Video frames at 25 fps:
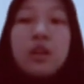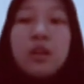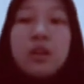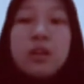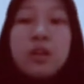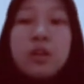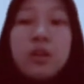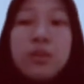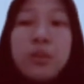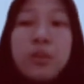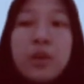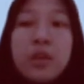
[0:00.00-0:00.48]

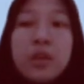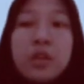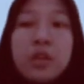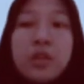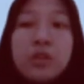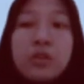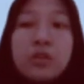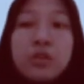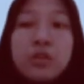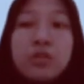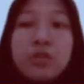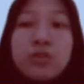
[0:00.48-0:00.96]
You may
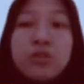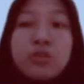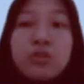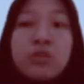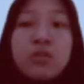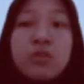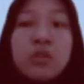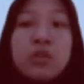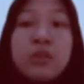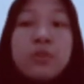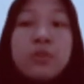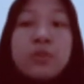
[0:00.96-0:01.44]
use
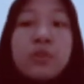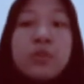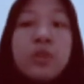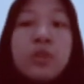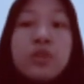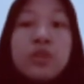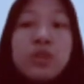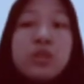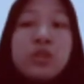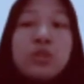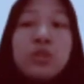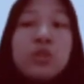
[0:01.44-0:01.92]

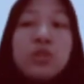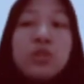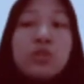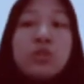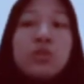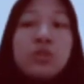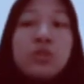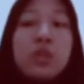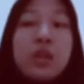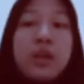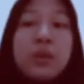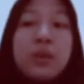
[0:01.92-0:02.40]
transcriptionists to
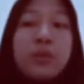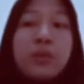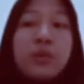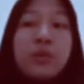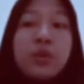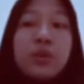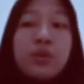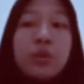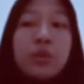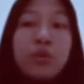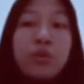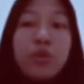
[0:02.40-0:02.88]
type
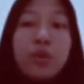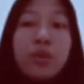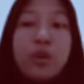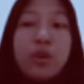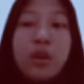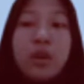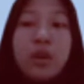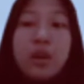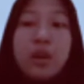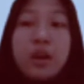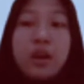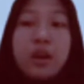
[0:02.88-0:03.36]
your
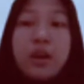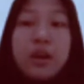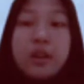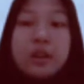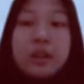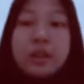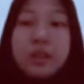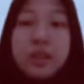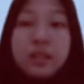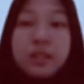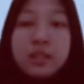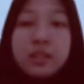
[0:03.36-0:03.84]

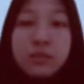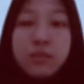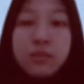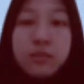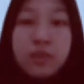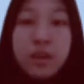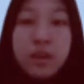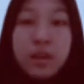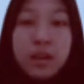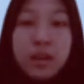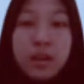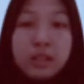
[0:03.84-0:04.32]
text
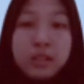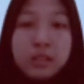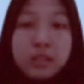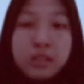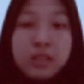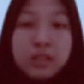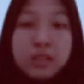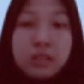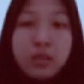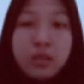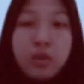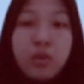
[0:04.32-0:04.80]

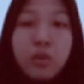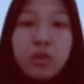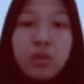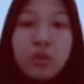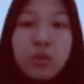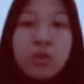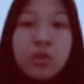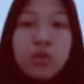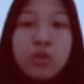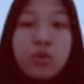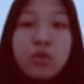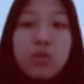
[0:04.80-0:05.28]
files, or
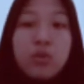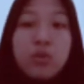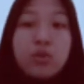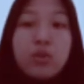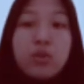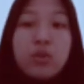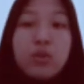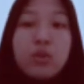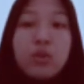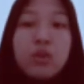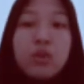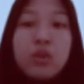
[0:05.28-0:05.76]
you
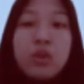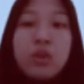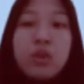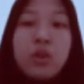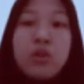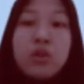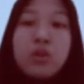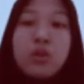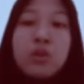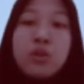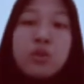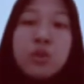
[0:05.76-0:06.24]

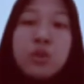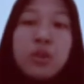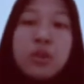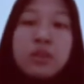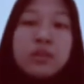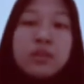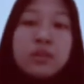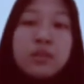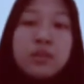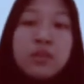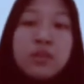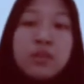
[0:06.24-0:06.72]

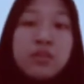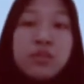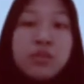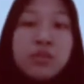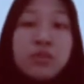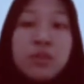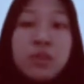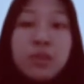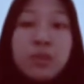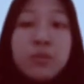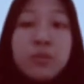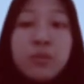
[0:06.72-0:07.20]
can
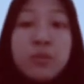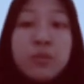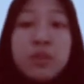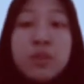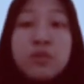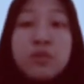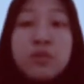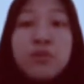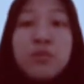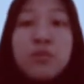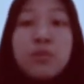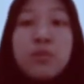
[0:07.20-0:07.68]
transcribe the
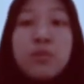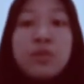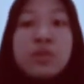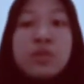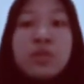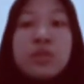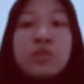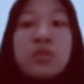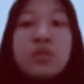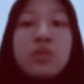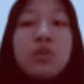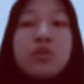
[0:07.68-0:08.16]

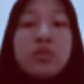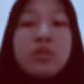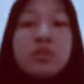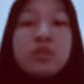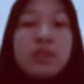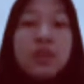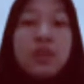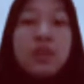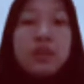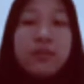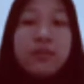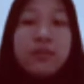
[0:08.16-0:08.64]
information
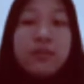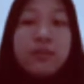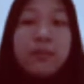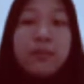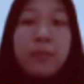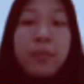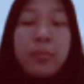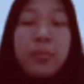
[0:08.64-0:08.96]
yourself.